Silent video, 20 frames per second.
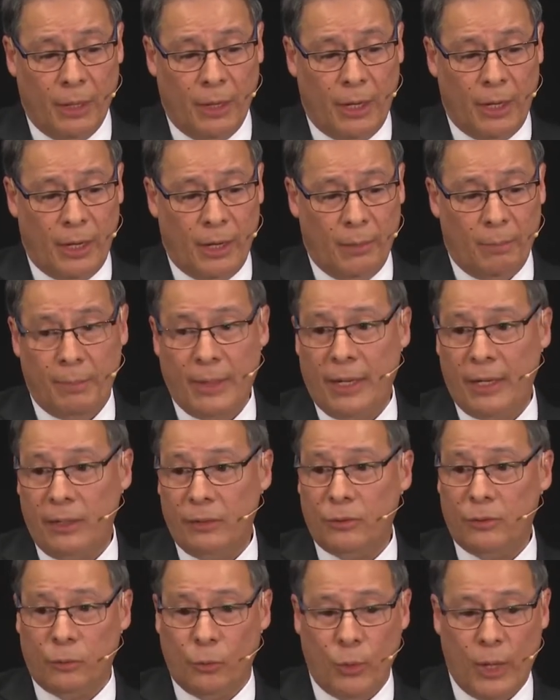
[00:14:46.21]
uh, but
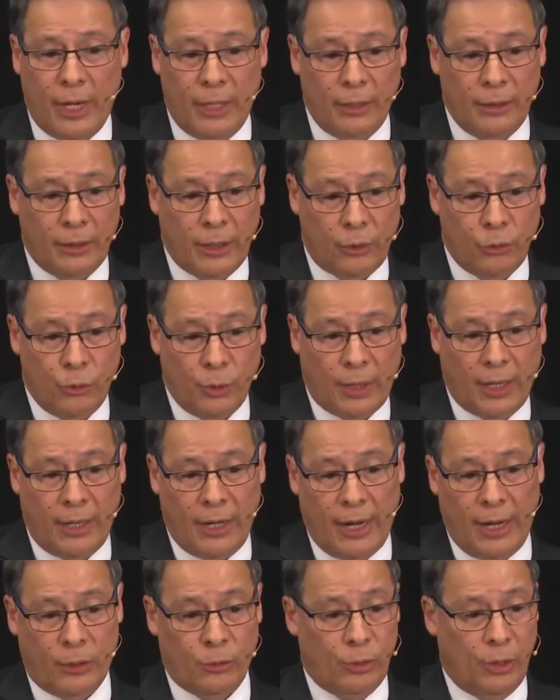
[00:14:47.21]
it's one that you
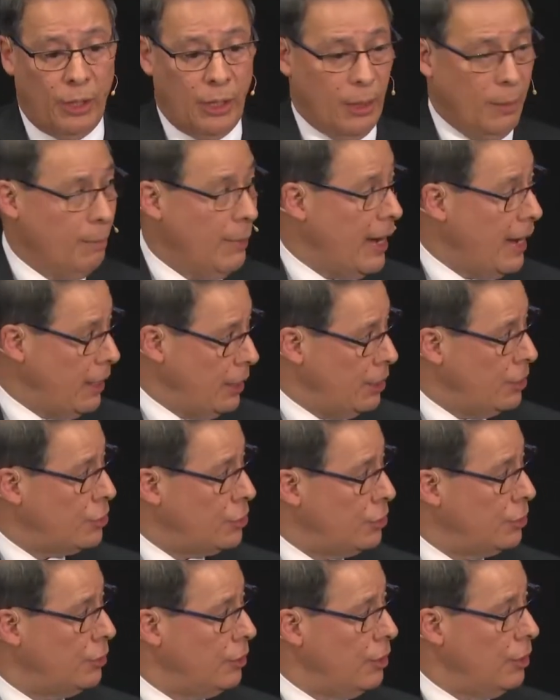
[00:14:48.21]
can actually
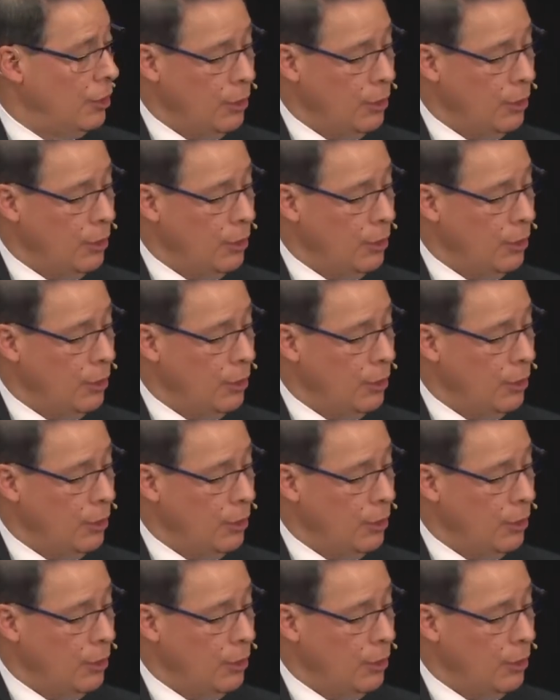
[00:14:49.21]
manage